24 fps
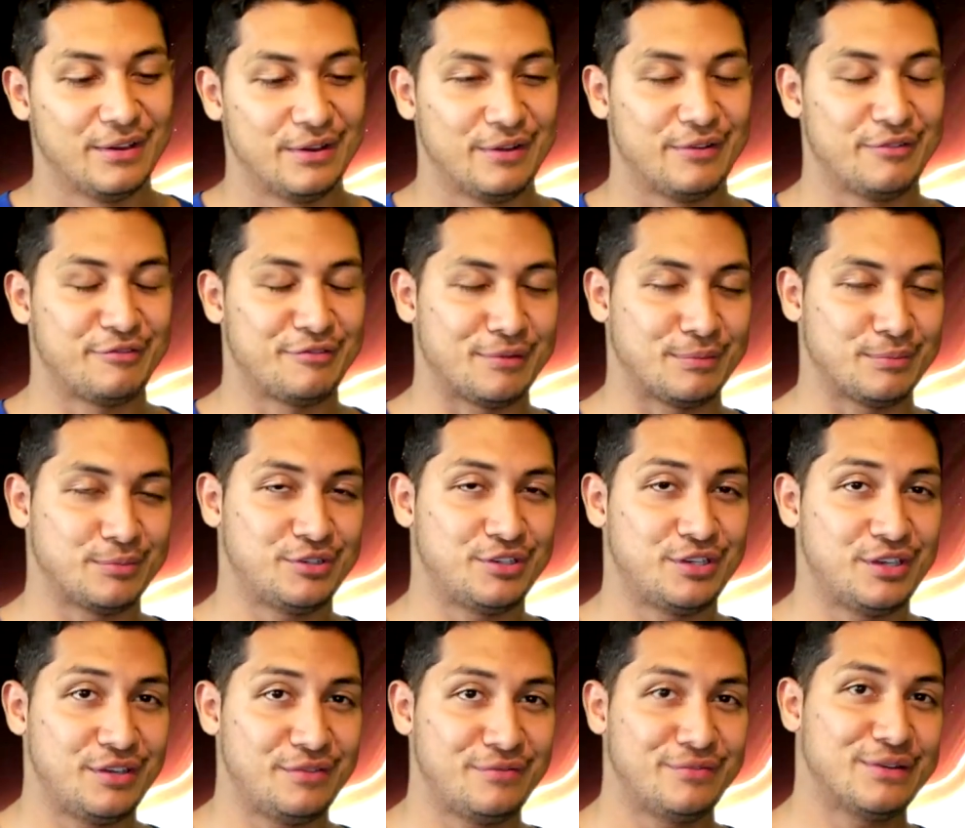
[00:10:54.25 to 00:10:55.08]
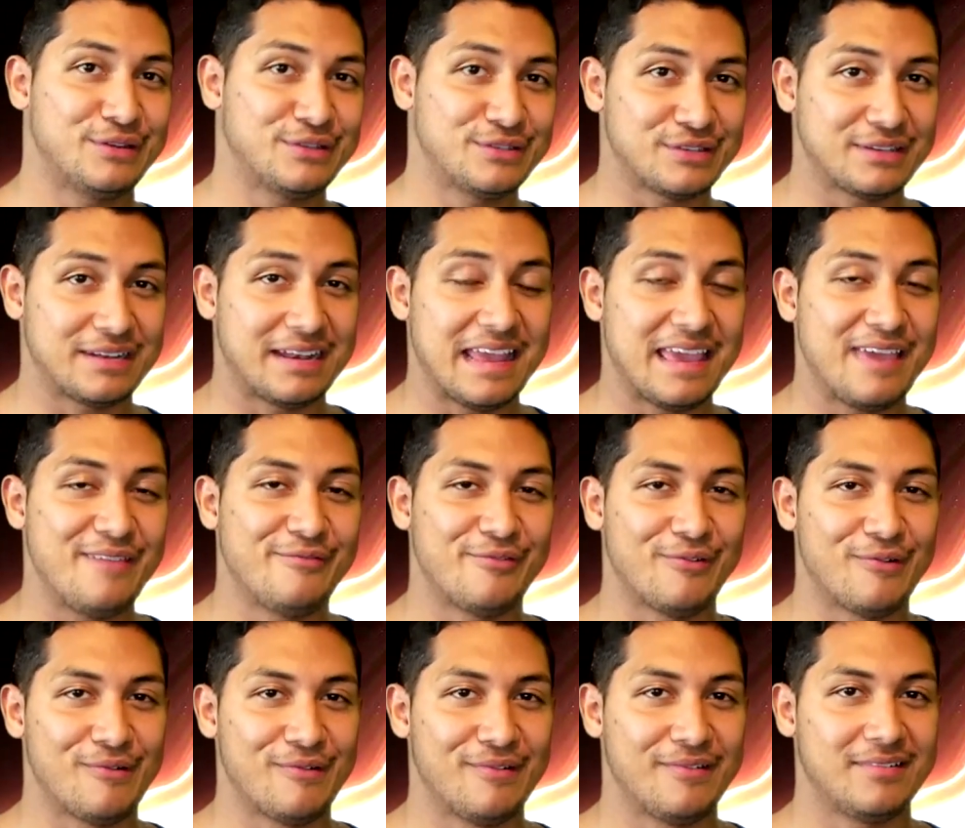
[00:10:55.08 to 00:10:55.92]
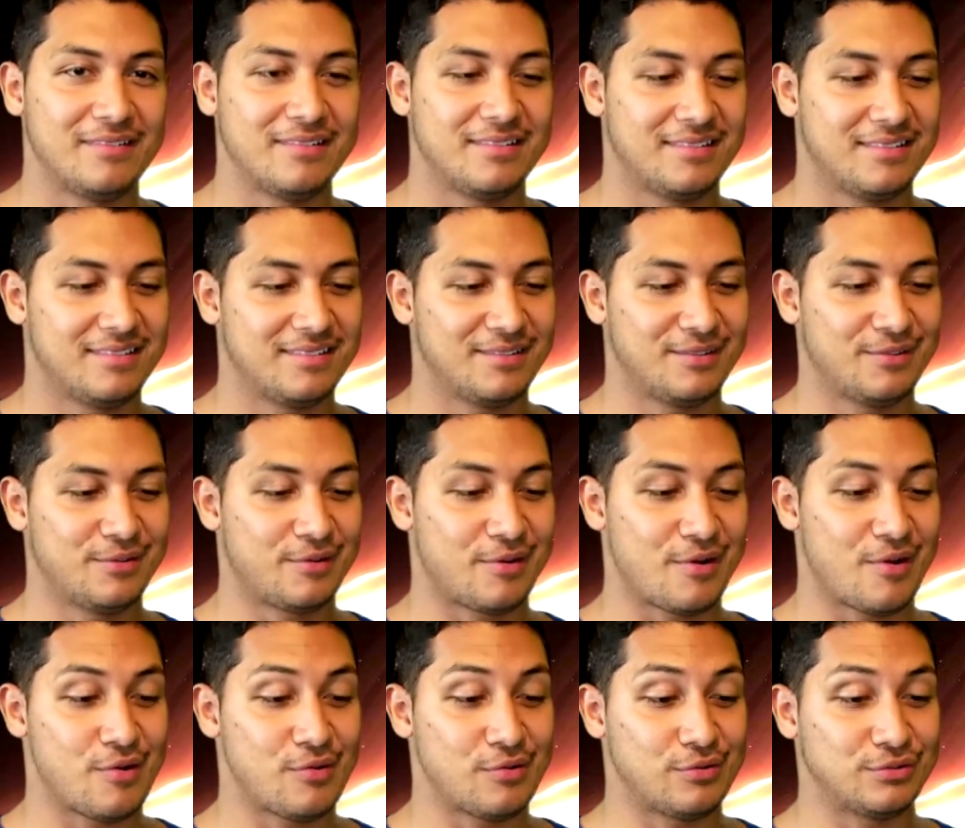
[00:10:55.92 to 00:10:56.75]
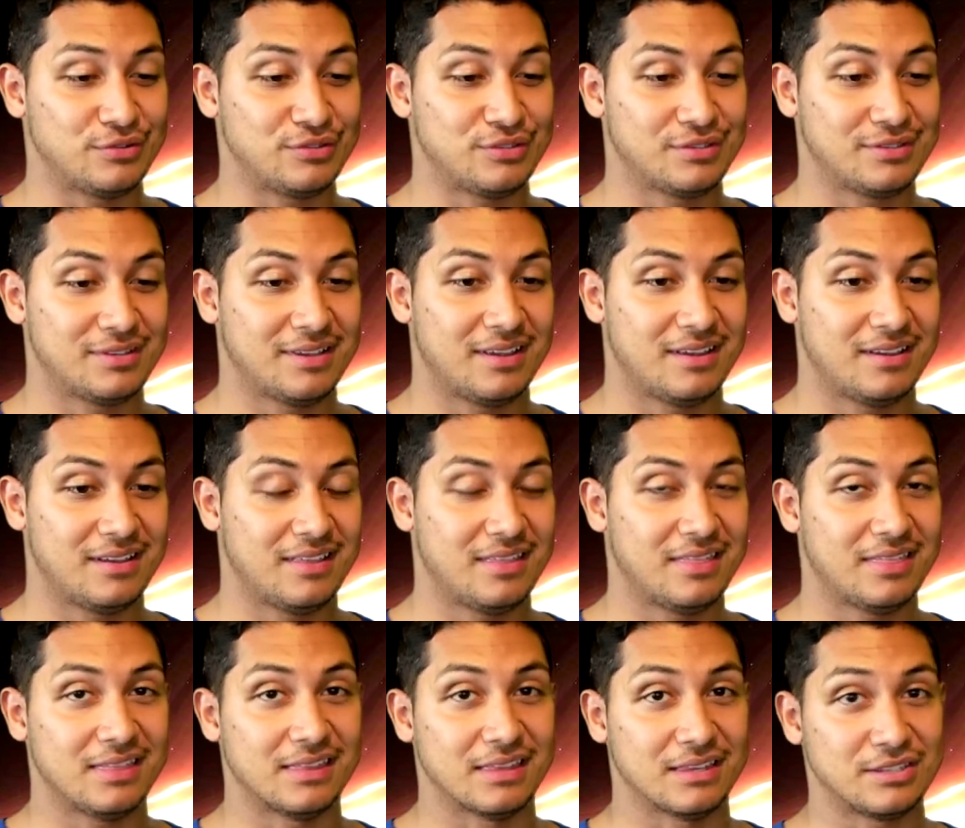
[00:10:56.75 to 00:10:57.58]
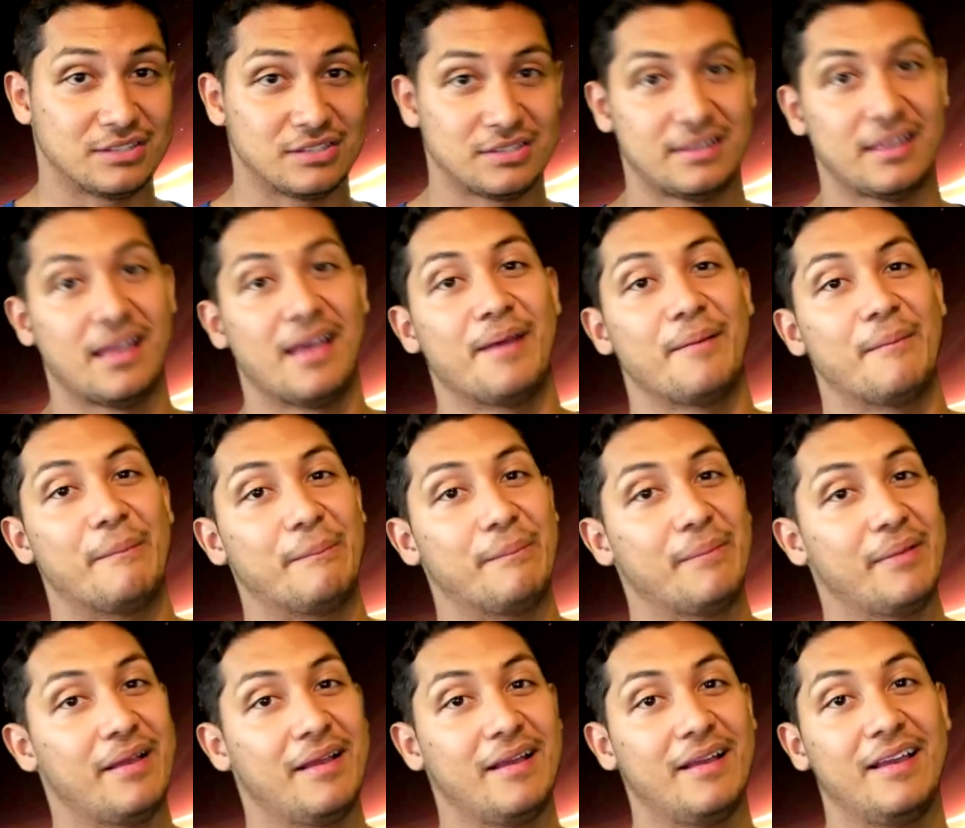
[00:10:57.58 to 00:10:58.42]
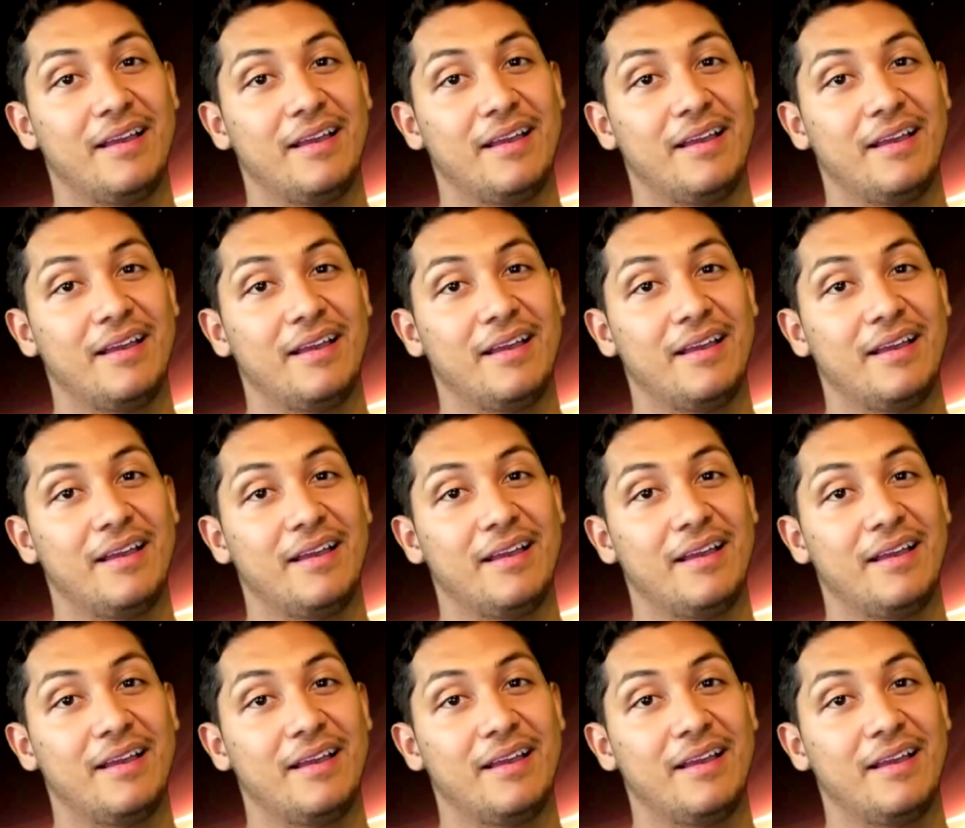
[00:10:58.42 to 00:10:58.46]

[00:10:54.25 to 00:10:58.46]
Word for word: From Shiva's navel grows the stem,